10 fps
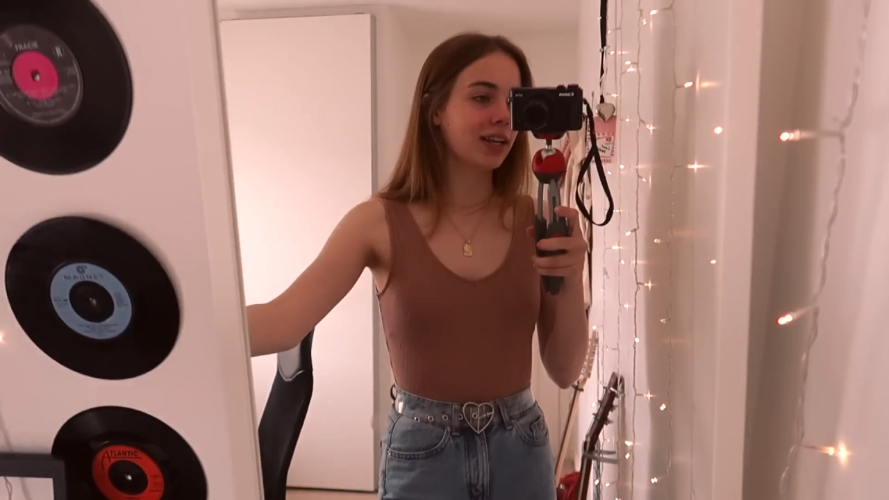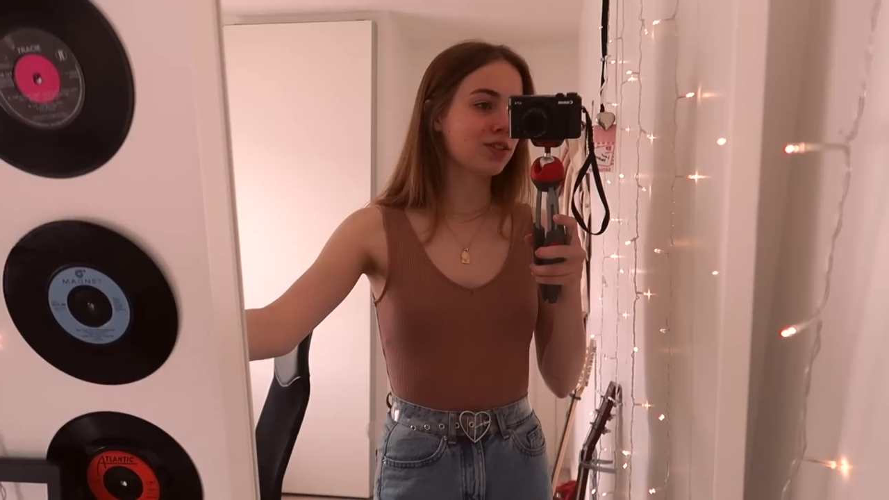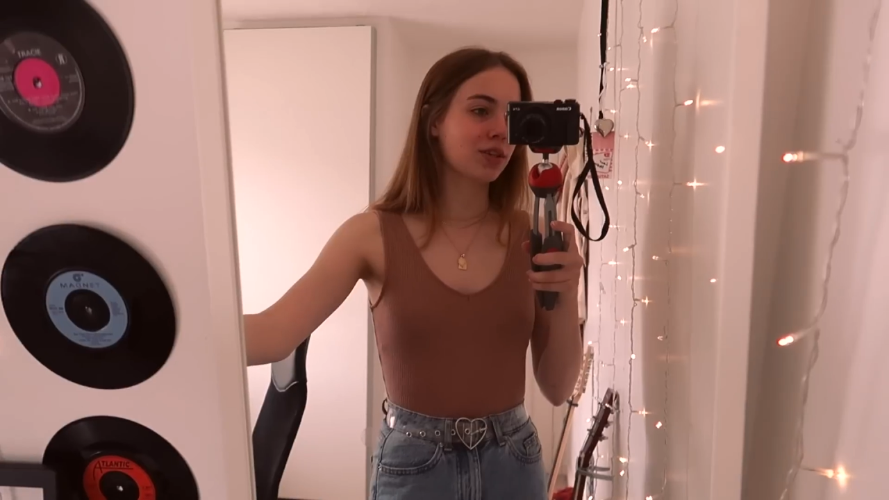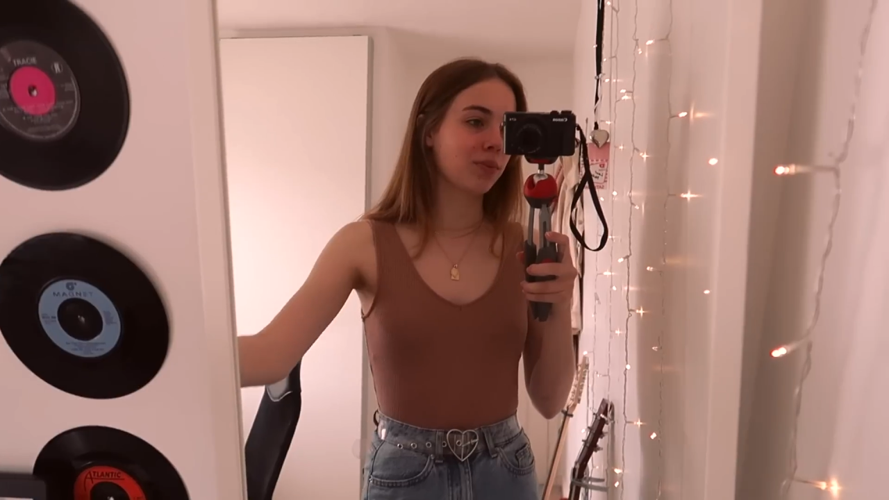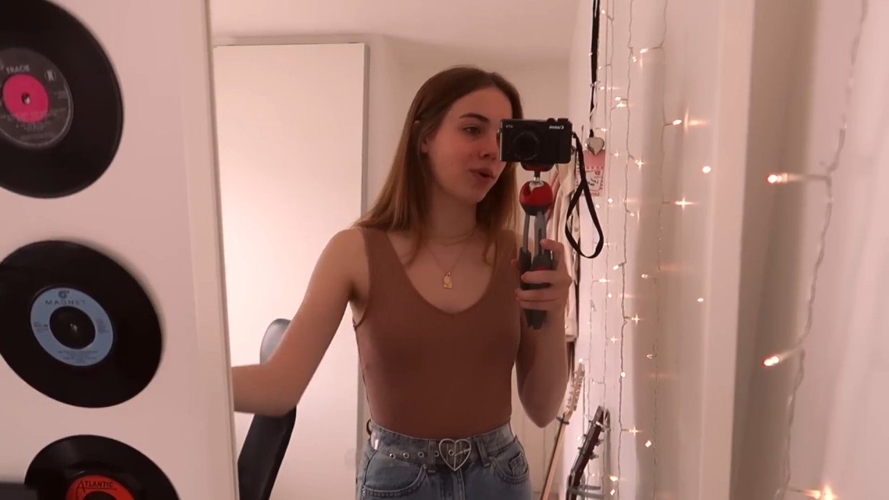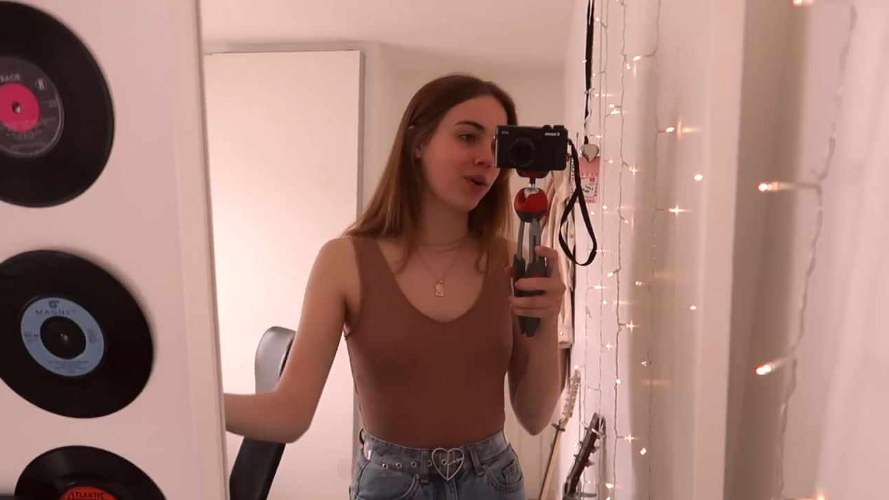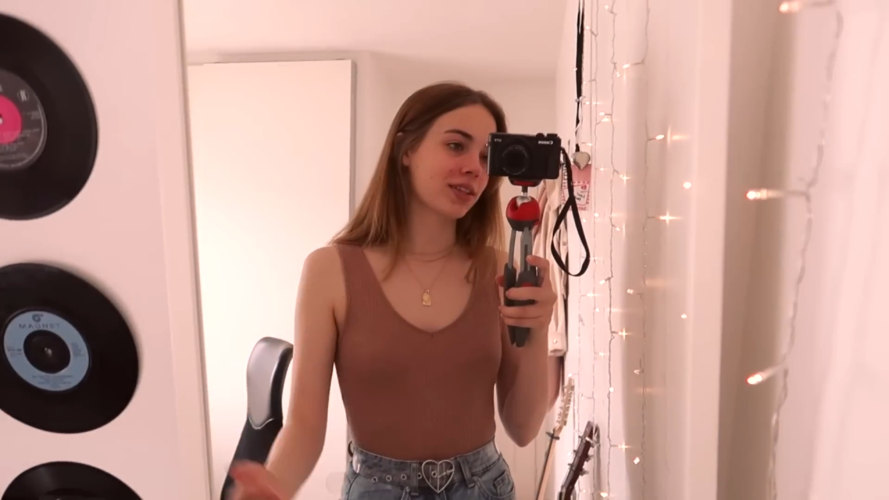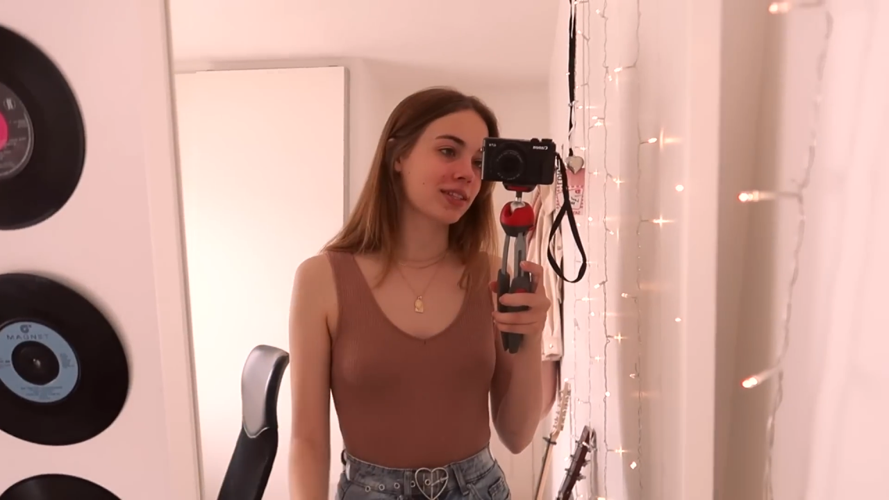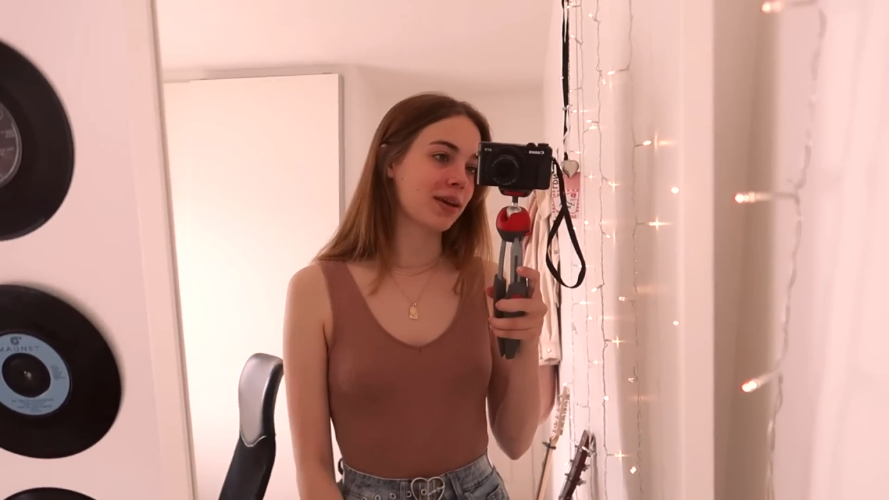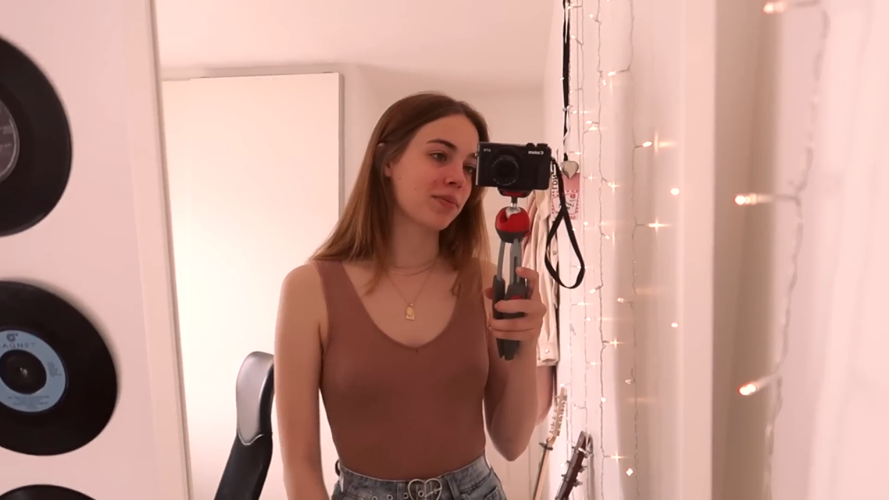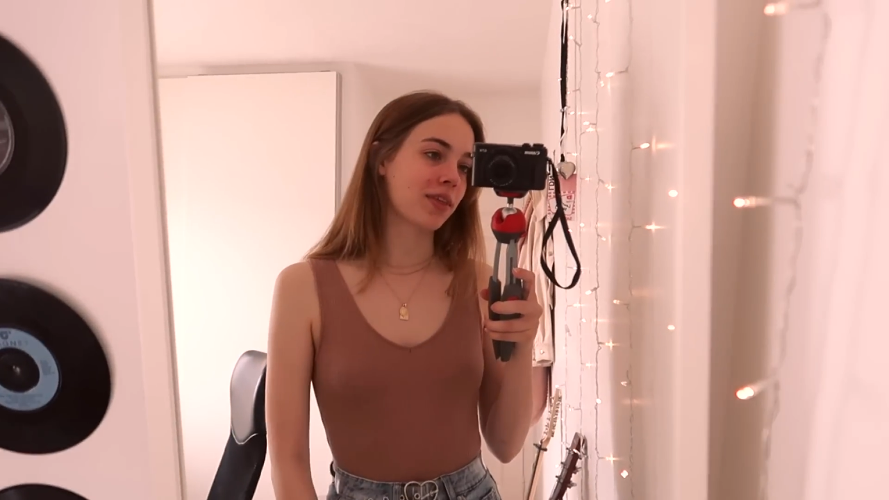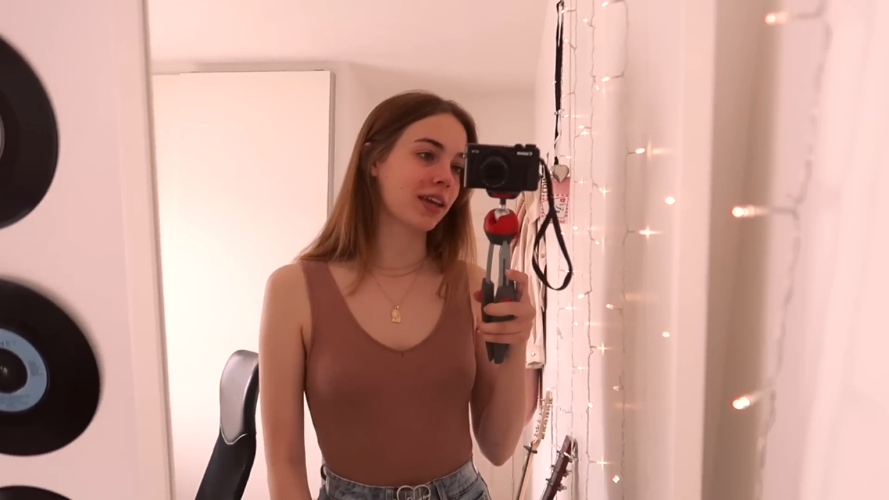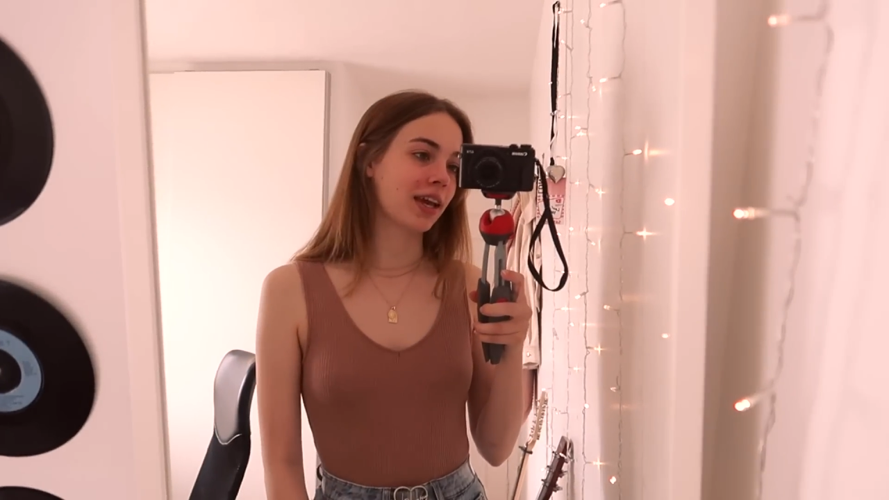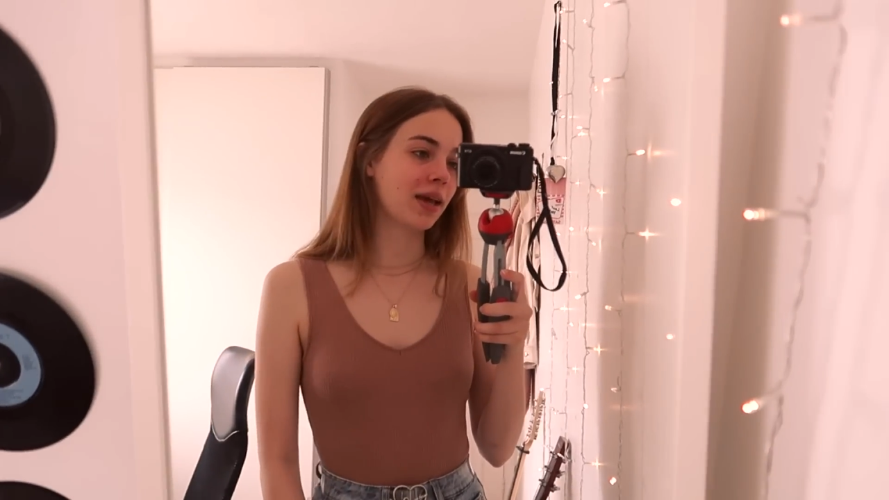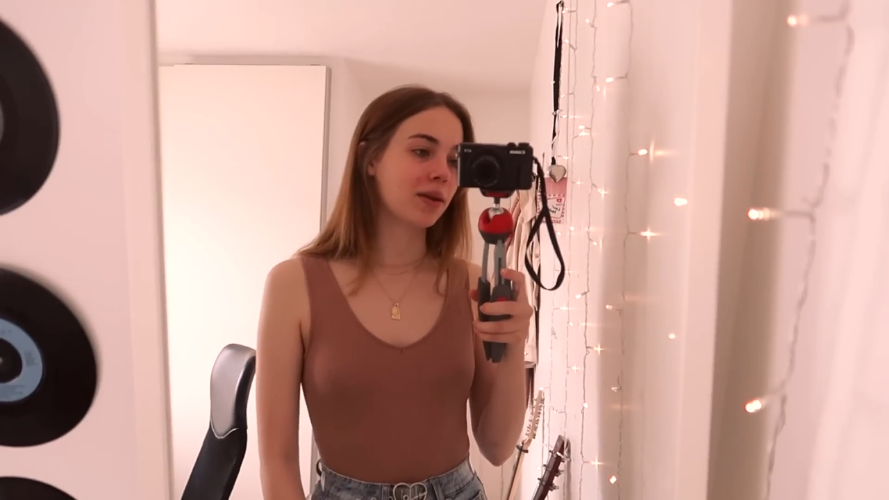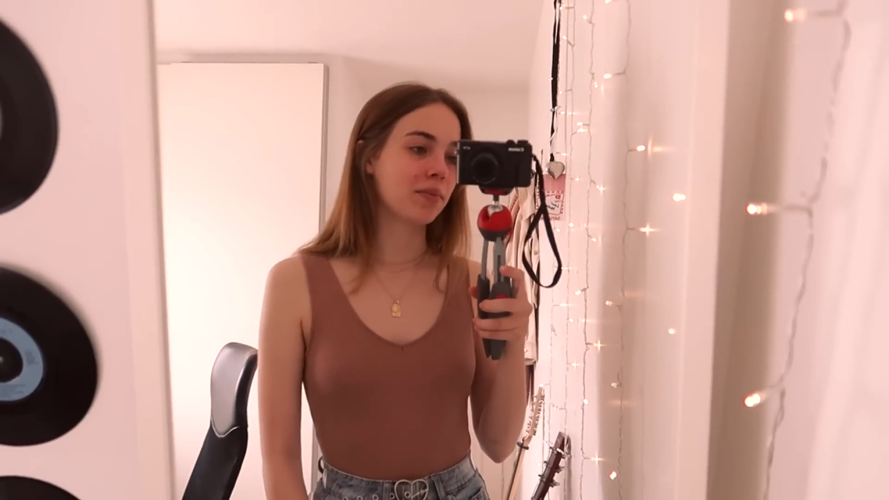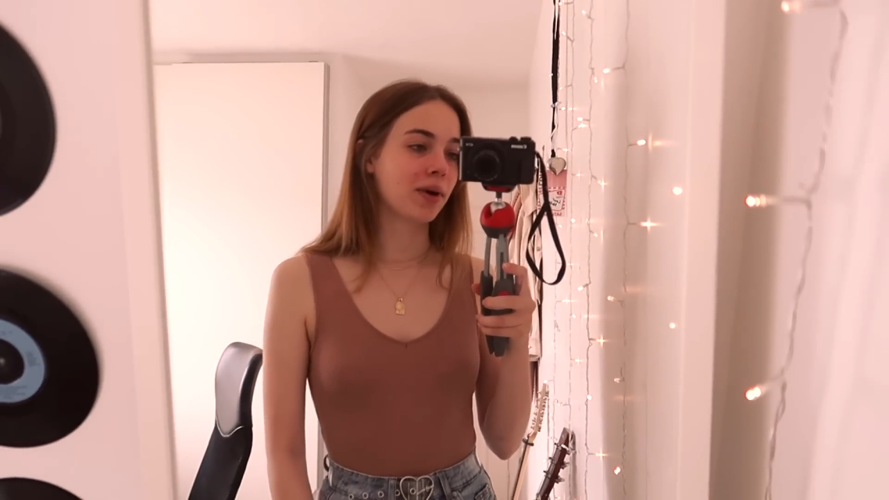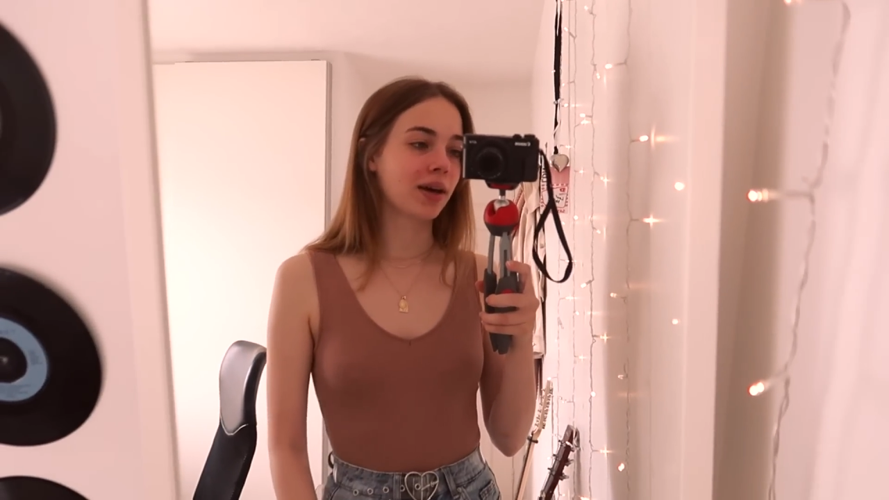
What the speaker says: literally wore the same thing in